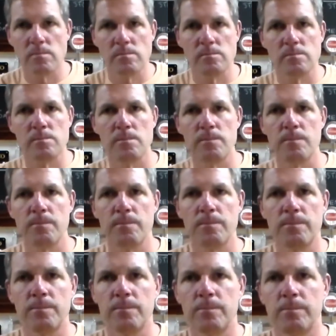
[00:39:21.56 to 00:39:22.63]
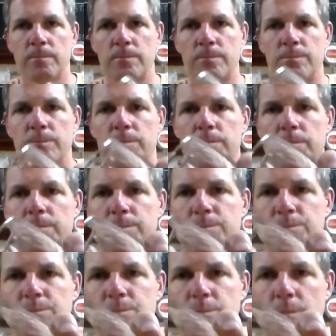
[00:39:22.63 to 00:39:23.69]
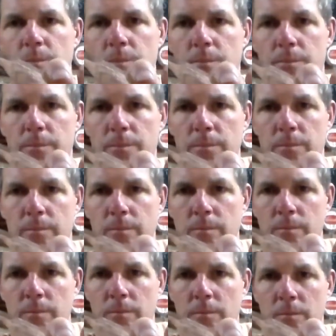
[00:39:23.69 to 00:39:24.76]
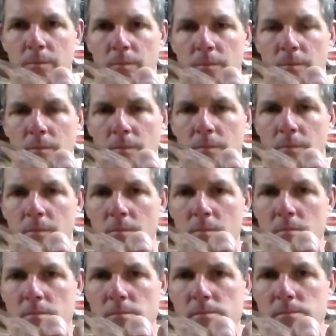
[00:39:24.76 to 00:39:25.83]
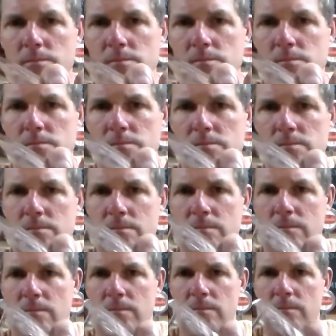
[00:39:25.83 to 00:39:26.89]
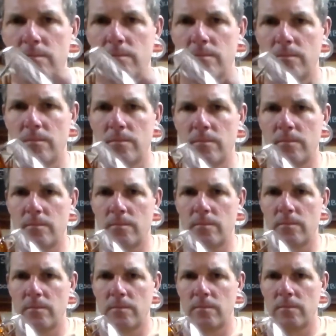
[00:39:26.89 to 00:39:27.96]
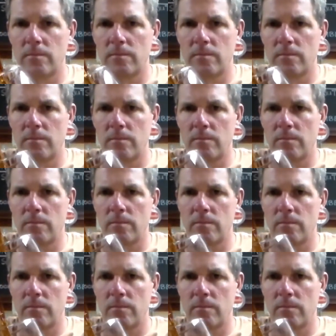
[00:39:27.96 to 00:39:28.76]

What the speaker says: [no speech]